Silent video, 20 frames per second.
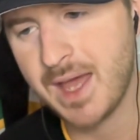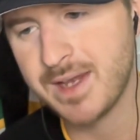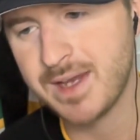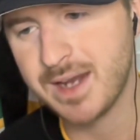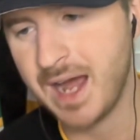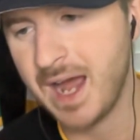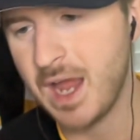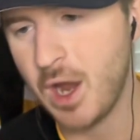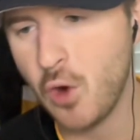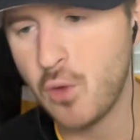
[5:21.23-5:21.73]

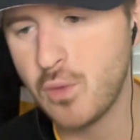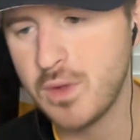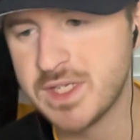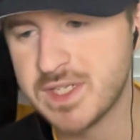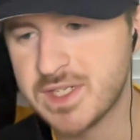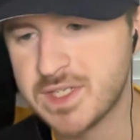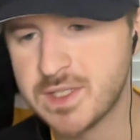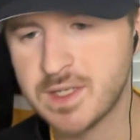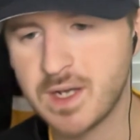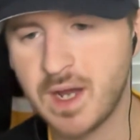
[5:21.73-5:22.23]
I
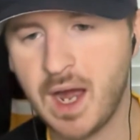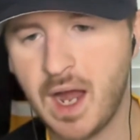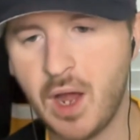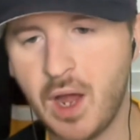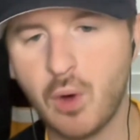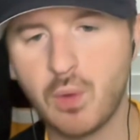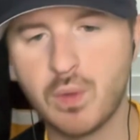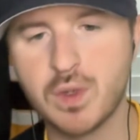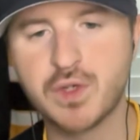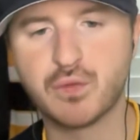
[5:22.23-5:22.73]
always
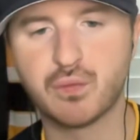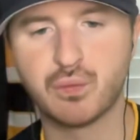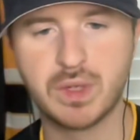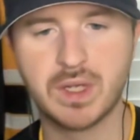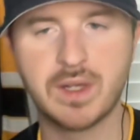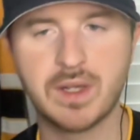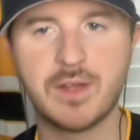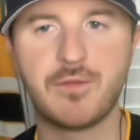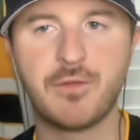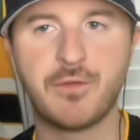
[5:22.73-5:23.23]

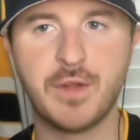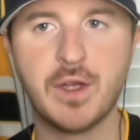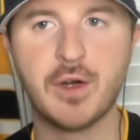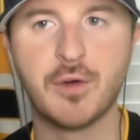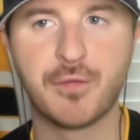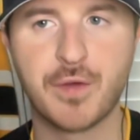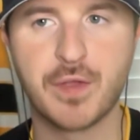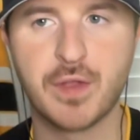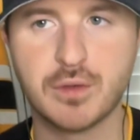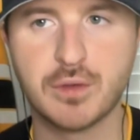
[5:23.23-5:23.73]
really feel
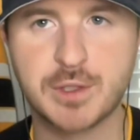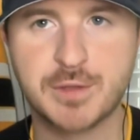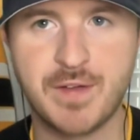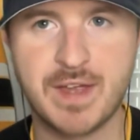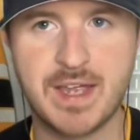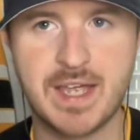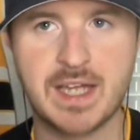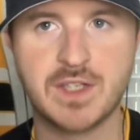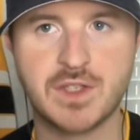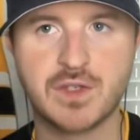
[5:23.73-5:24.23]
for those
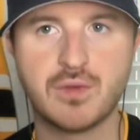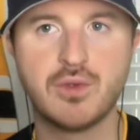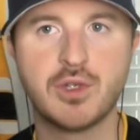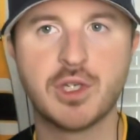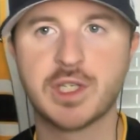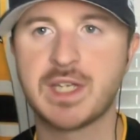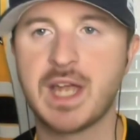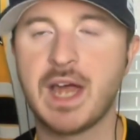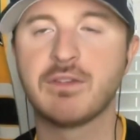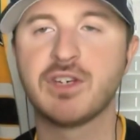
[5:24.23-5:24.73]
fans who
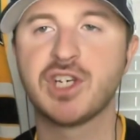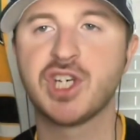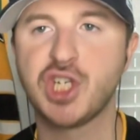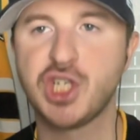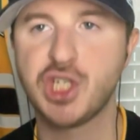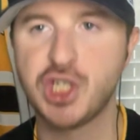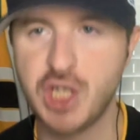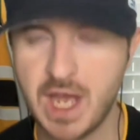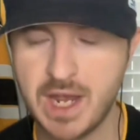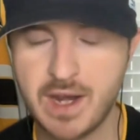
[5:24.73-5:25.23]
just have
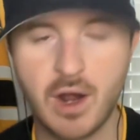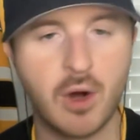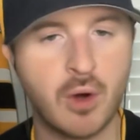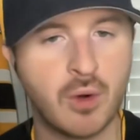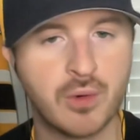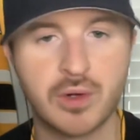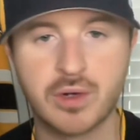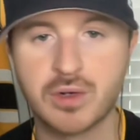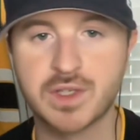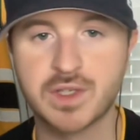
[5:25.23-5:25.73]
shit
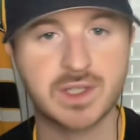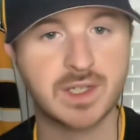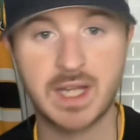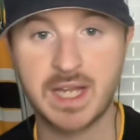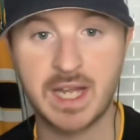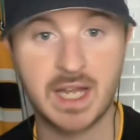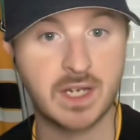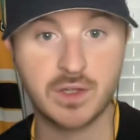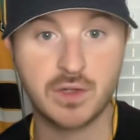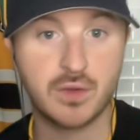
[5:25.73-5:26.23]
owners and
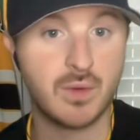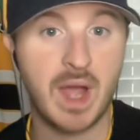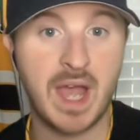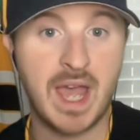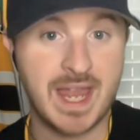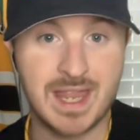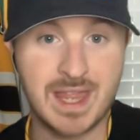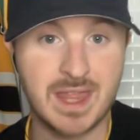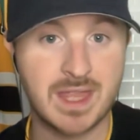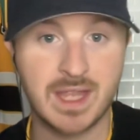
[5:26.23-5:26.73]
can't do
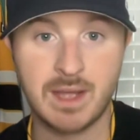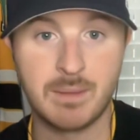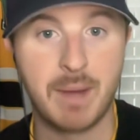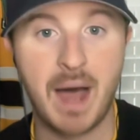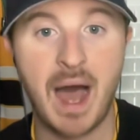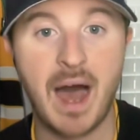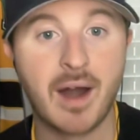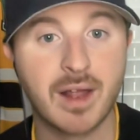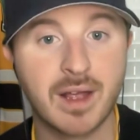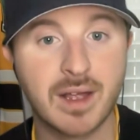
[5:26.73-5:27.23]
anything
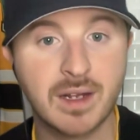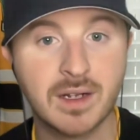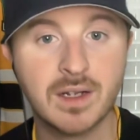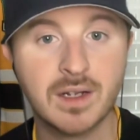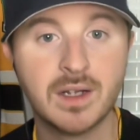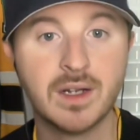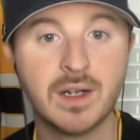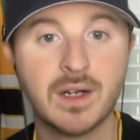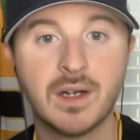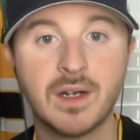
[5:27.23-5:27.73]
about it,
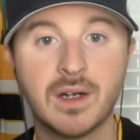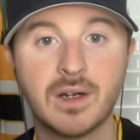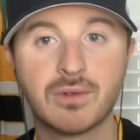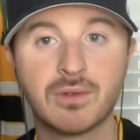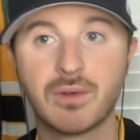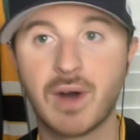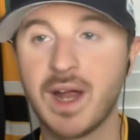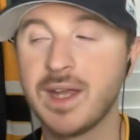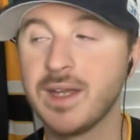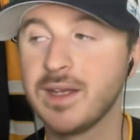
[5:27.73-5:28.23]

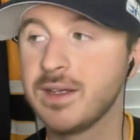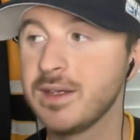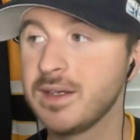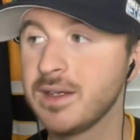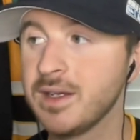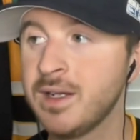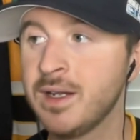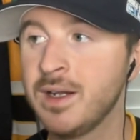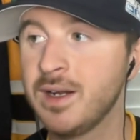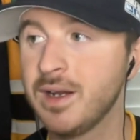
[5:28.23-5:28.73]
right?
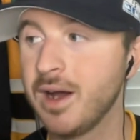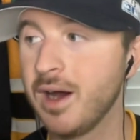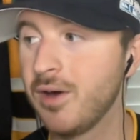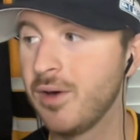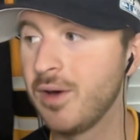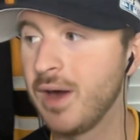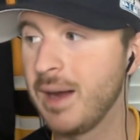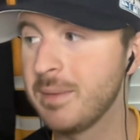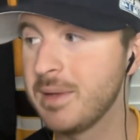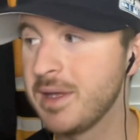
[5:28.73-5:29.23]

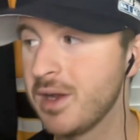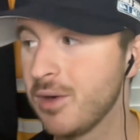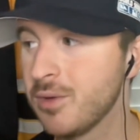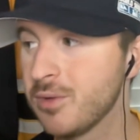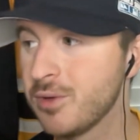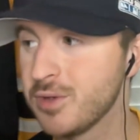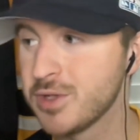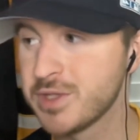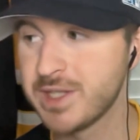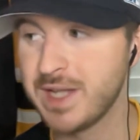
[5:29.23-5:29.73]
I mean,
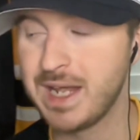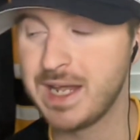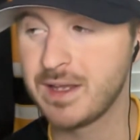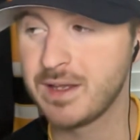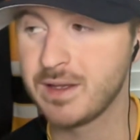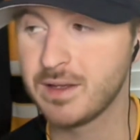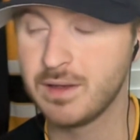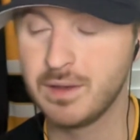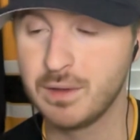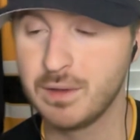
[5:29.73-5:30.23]
owners
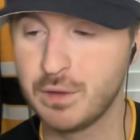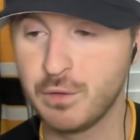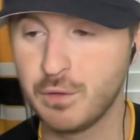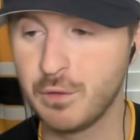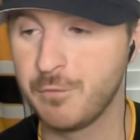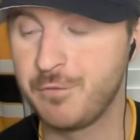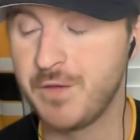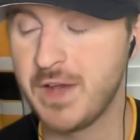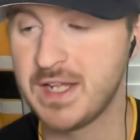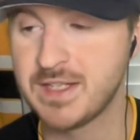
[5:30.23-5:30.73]
like,
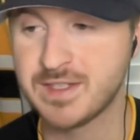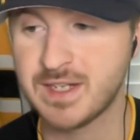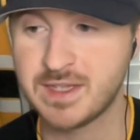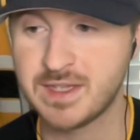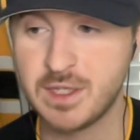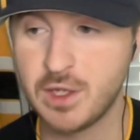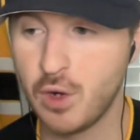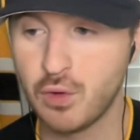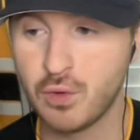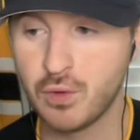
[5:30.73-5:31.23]
fans like
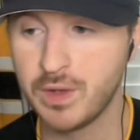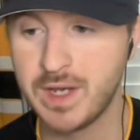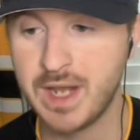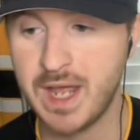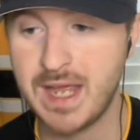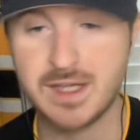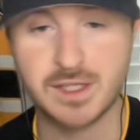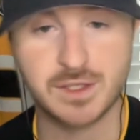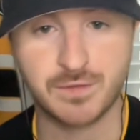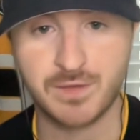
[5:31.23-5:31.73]
the Oakland
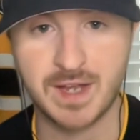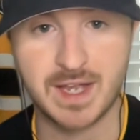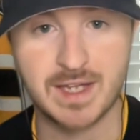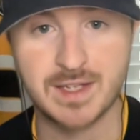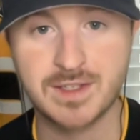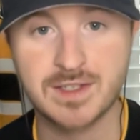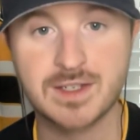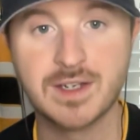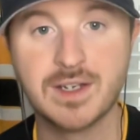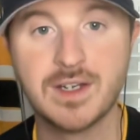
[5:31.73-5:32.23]
A's
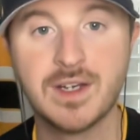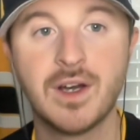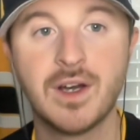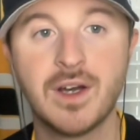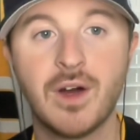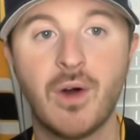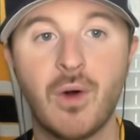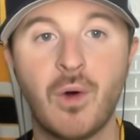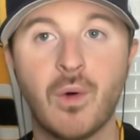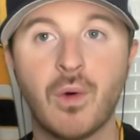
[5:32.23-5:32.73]
fans,
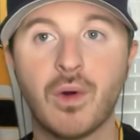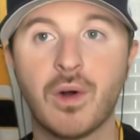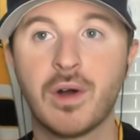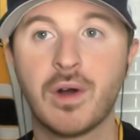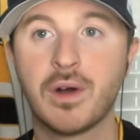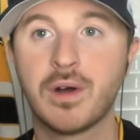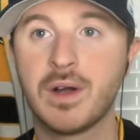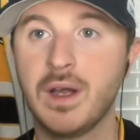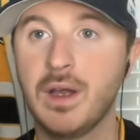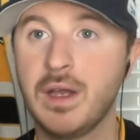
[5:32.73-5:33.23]

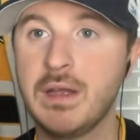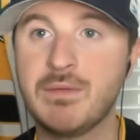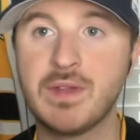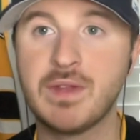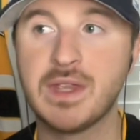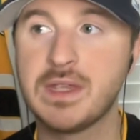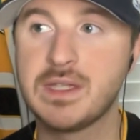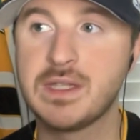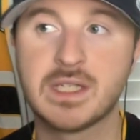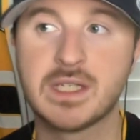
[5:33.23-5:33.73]
or
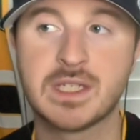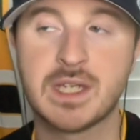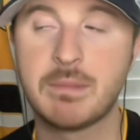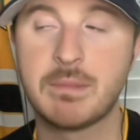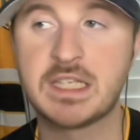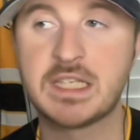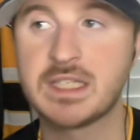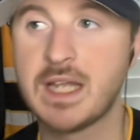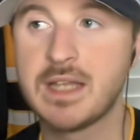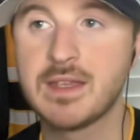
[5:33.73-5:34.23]
even to some
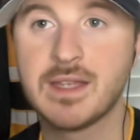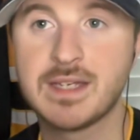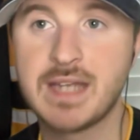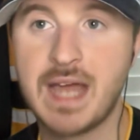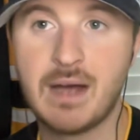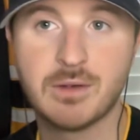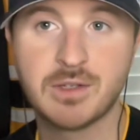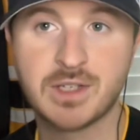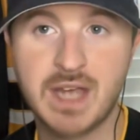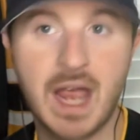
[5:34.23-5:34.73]
extent the
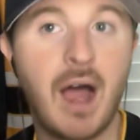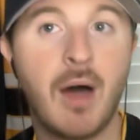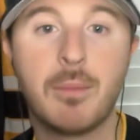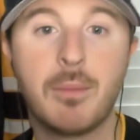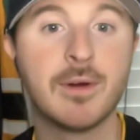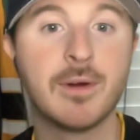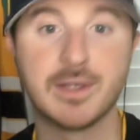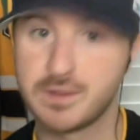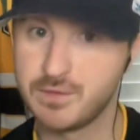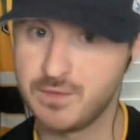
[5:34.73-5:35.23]
Dallas
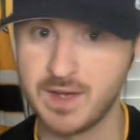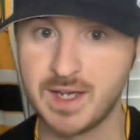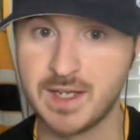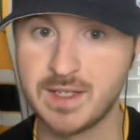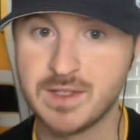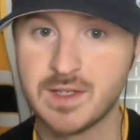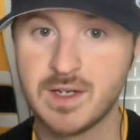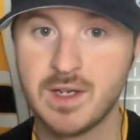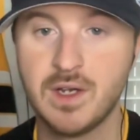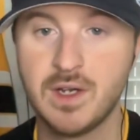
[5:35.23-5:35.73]
Cowboys
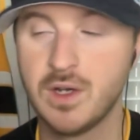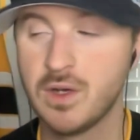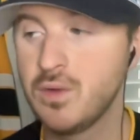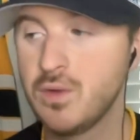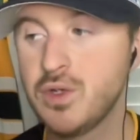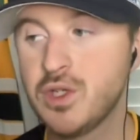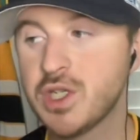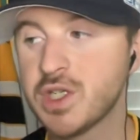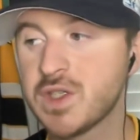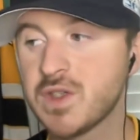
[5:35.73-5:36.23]
fans, who
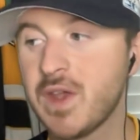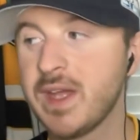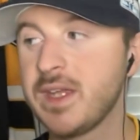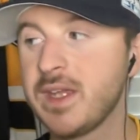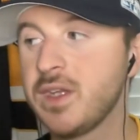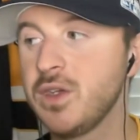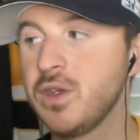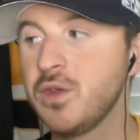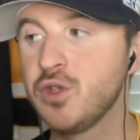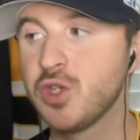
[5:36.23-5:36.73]
just
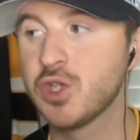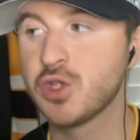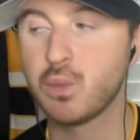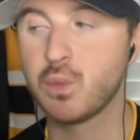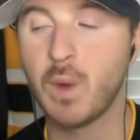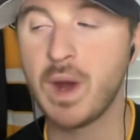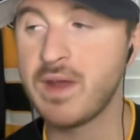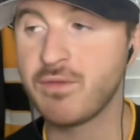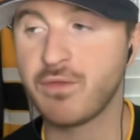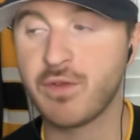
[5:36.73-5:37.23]
like, you just
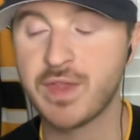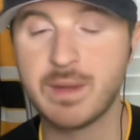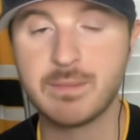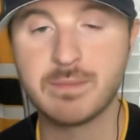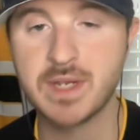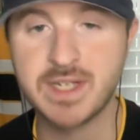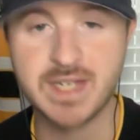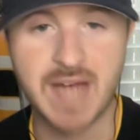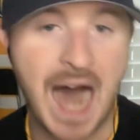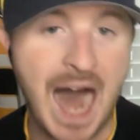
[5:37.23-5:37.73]
wait for them
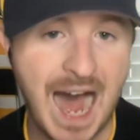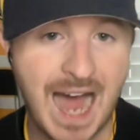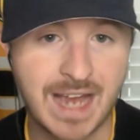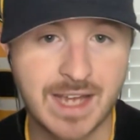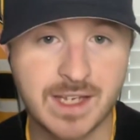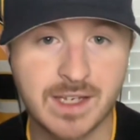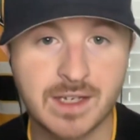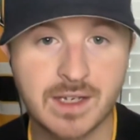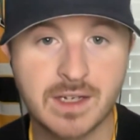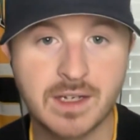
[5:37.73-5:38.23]
to die
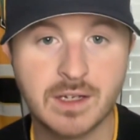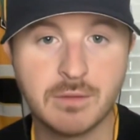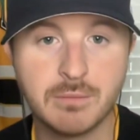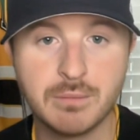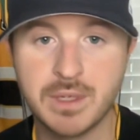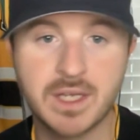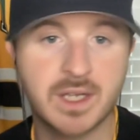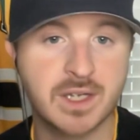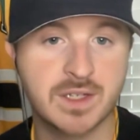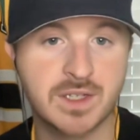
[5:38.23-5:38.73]

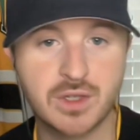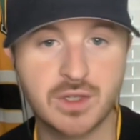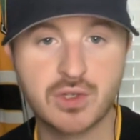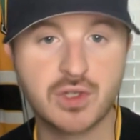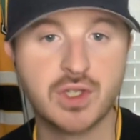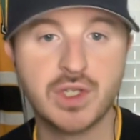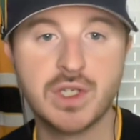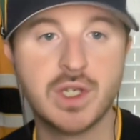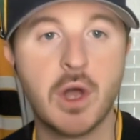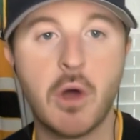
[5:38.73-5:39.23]
because there's
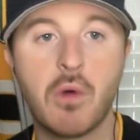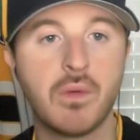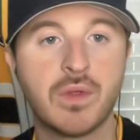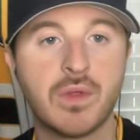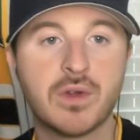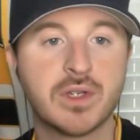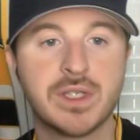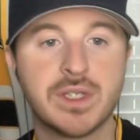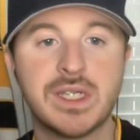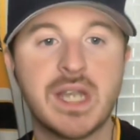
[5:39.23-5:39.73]

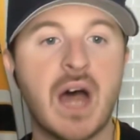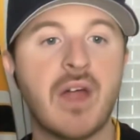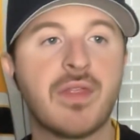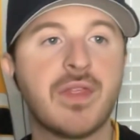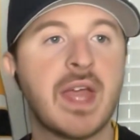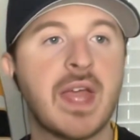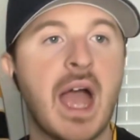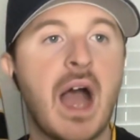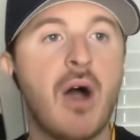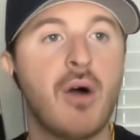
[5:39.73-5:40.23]

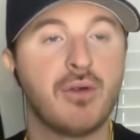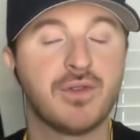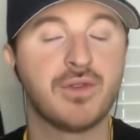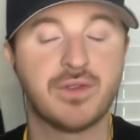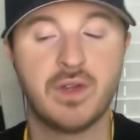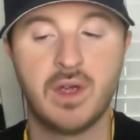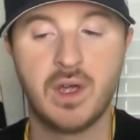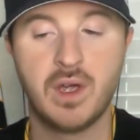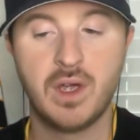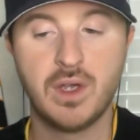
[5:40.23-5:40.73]
nothing else.
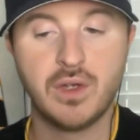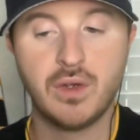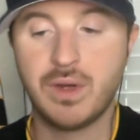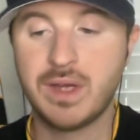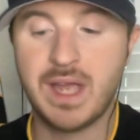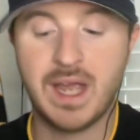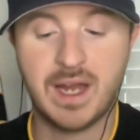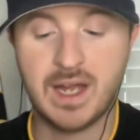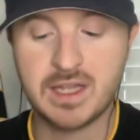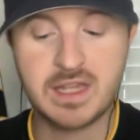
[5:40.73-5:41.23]
You
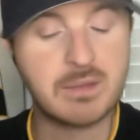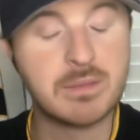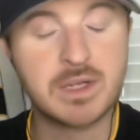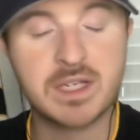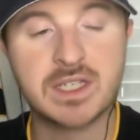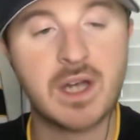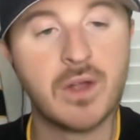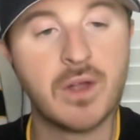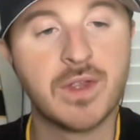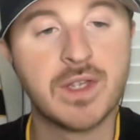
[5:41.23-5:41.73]
can't get them to
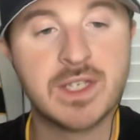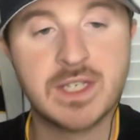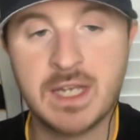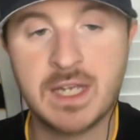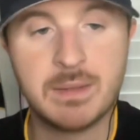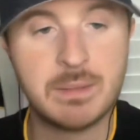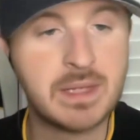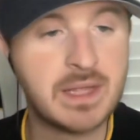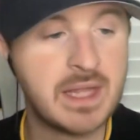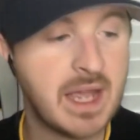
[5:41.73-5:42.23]
sell the
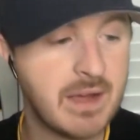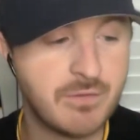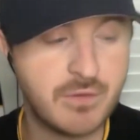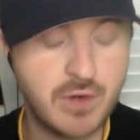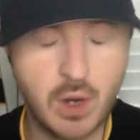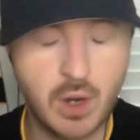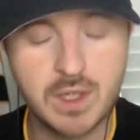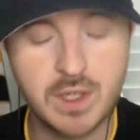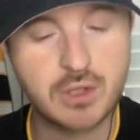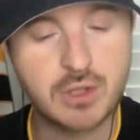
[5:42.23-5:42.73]
team, and they have
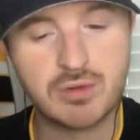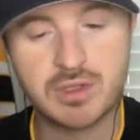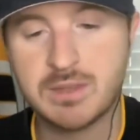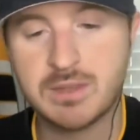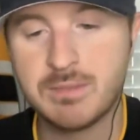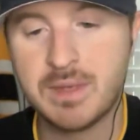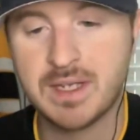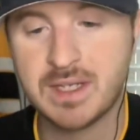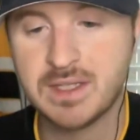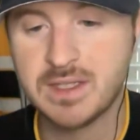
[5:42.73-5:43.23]
no interest in
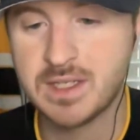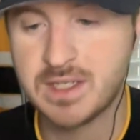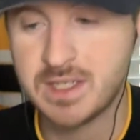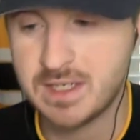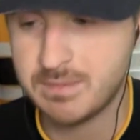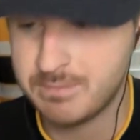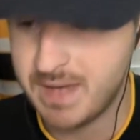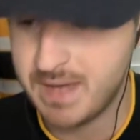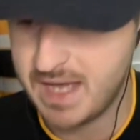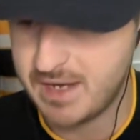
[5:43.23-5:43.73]
making the
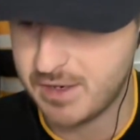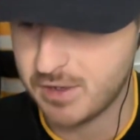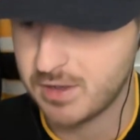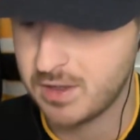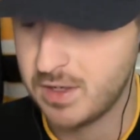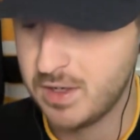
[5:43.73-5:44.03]
team better.